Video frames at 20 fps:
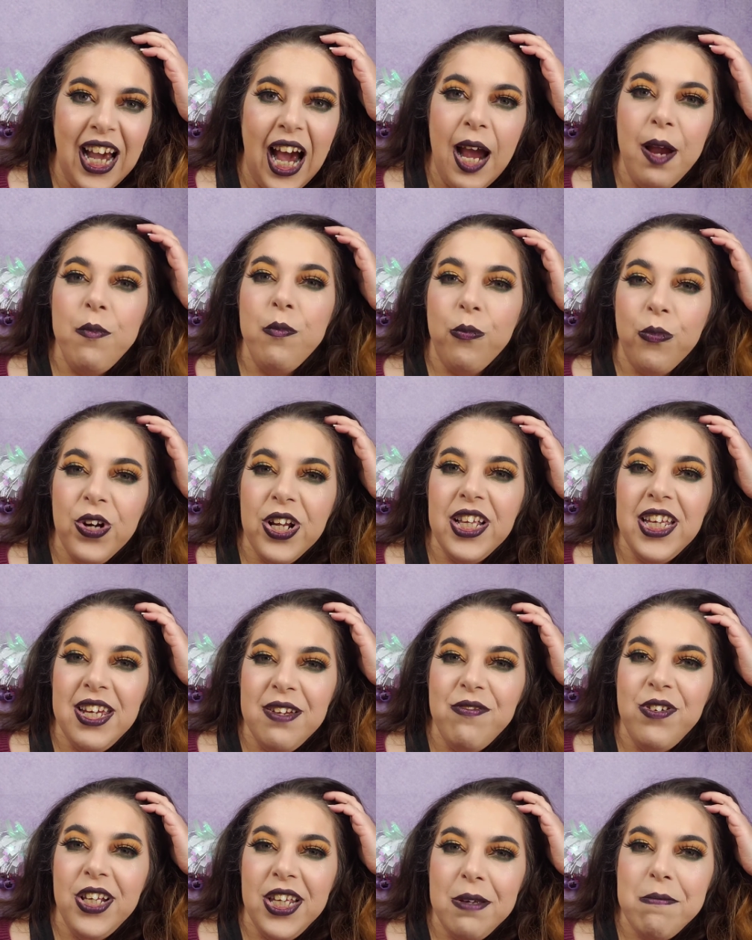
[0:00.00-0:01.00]
I'm really,
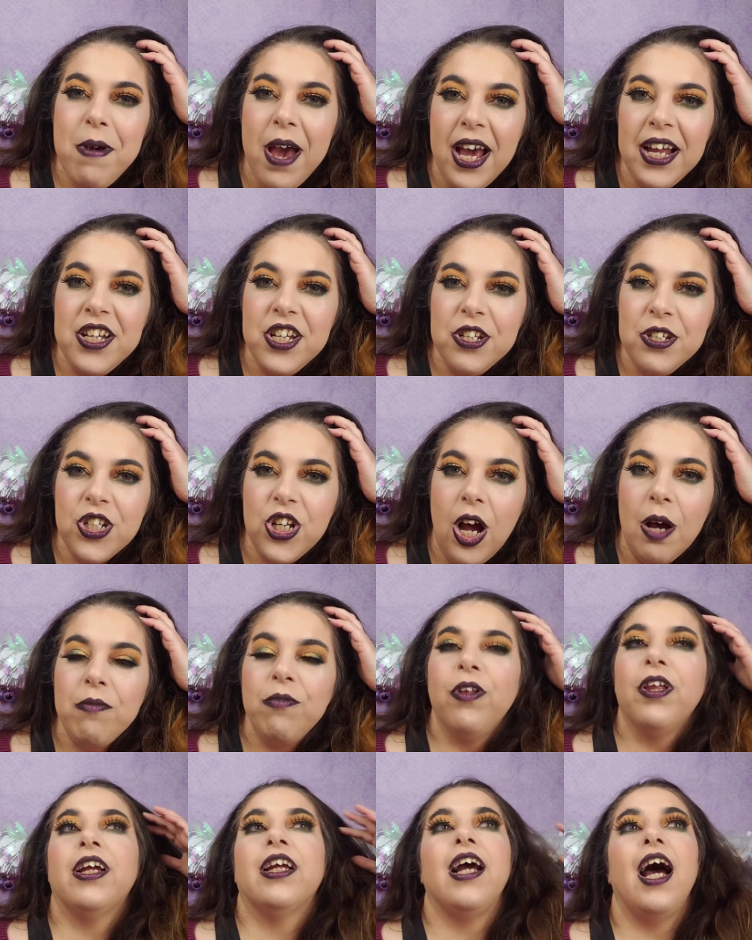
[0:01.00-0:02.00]
really bad to shop.
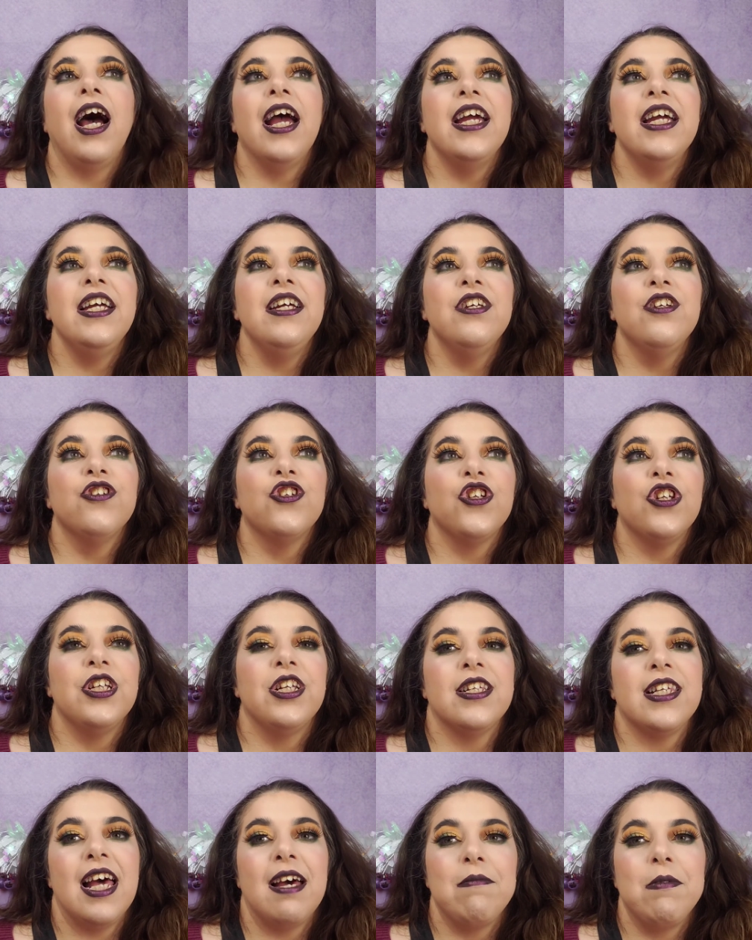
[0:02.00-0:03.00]
Like, I usually
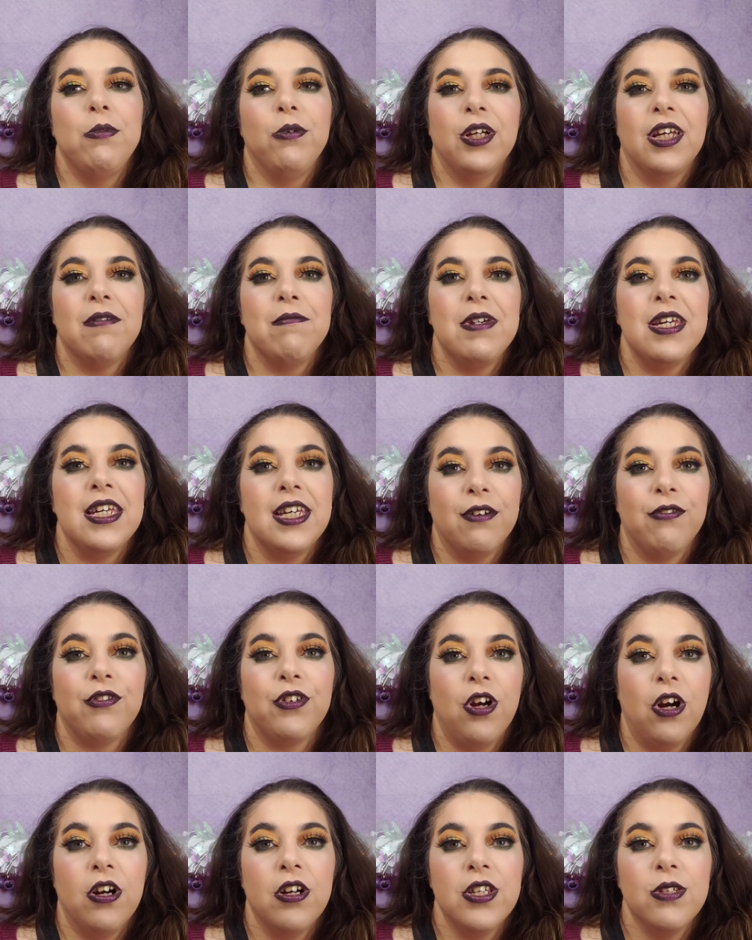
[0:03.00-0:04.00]
just have people give me gift
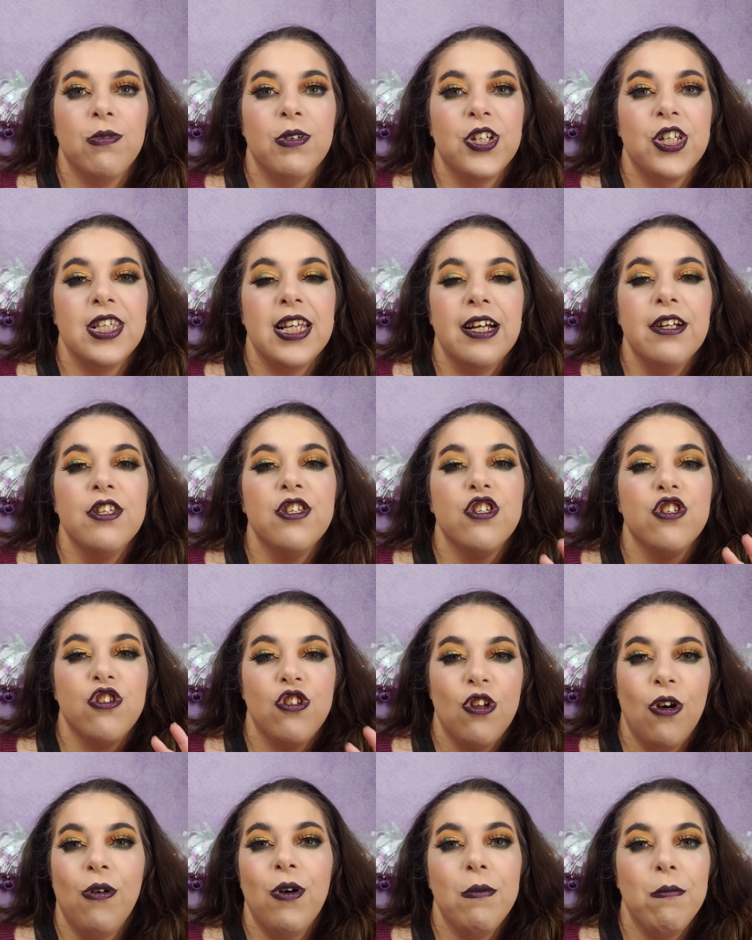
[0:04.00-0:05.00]
cards, which sounds
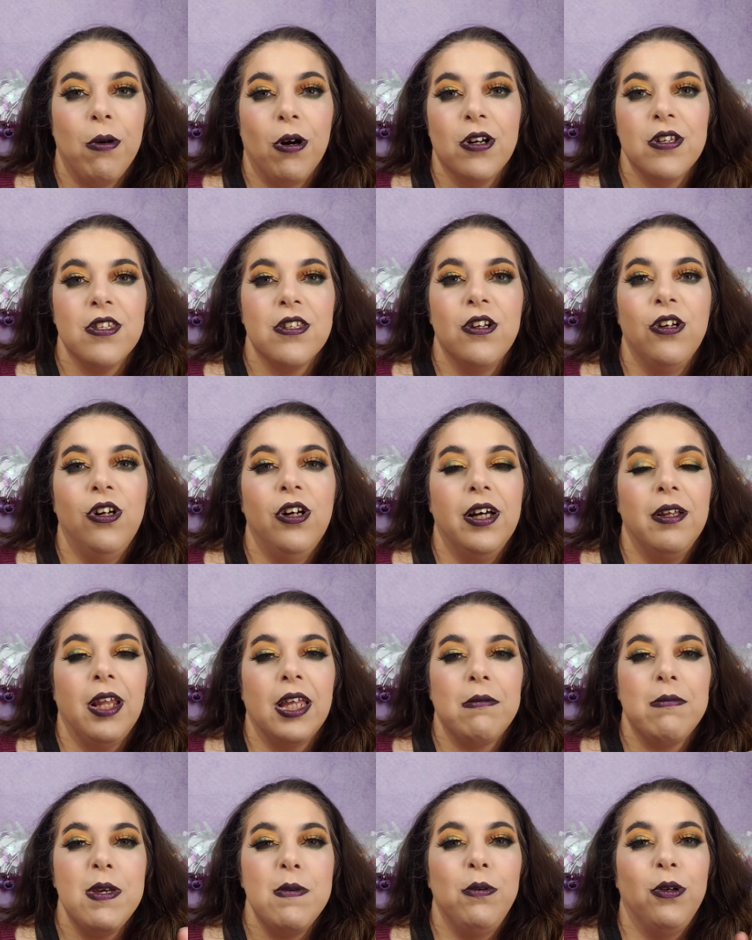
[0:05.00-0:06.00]
so impersonal and
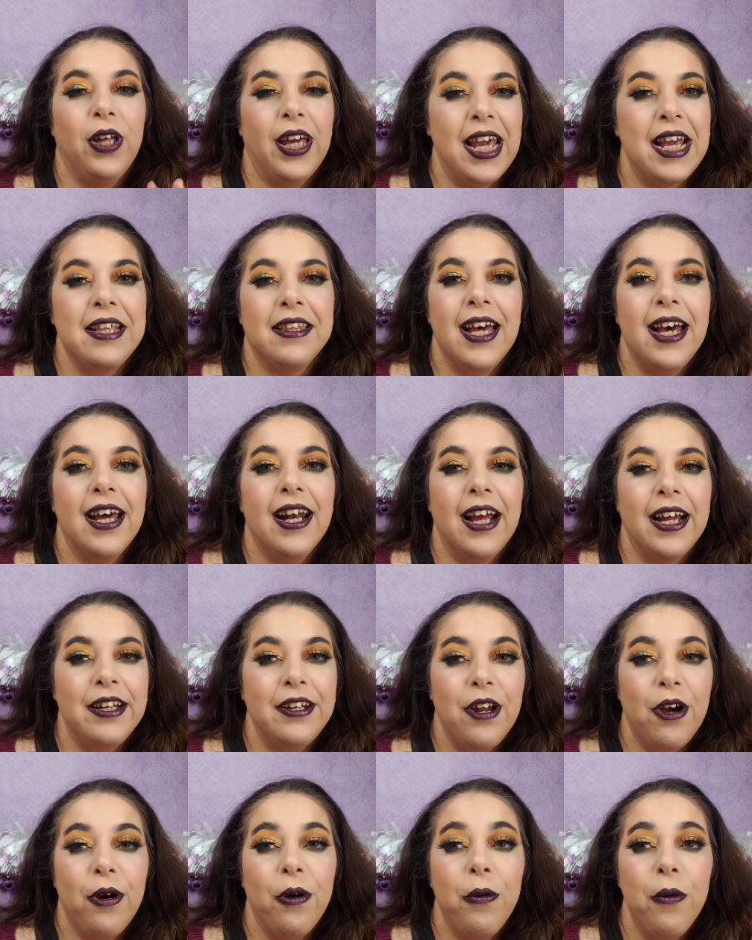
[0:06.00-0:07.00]
like people hate that, I
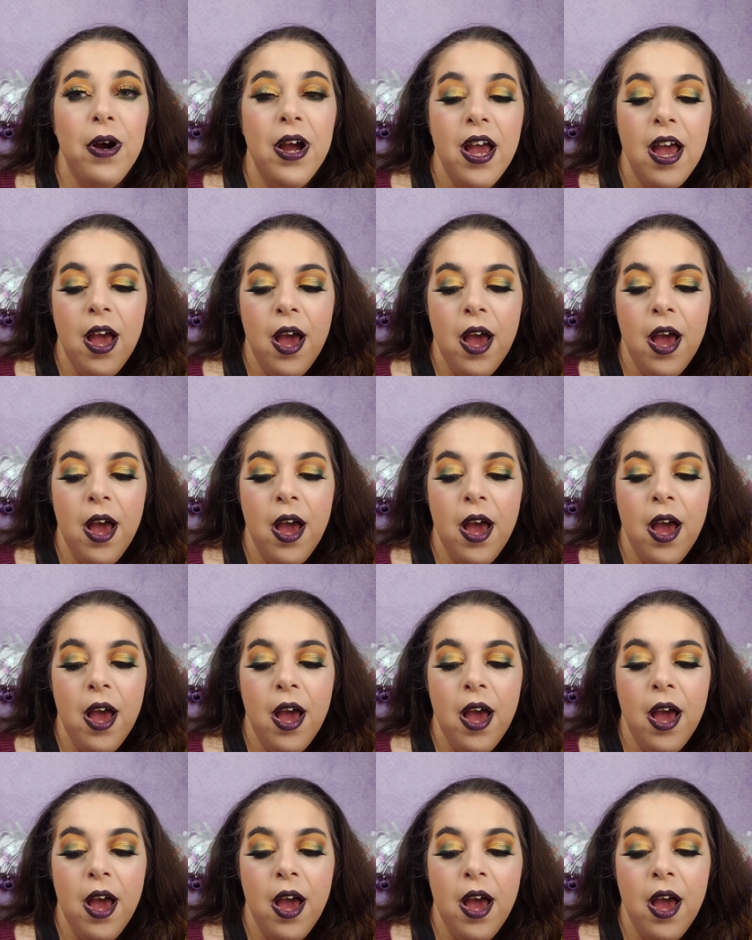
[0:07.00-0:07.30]
know.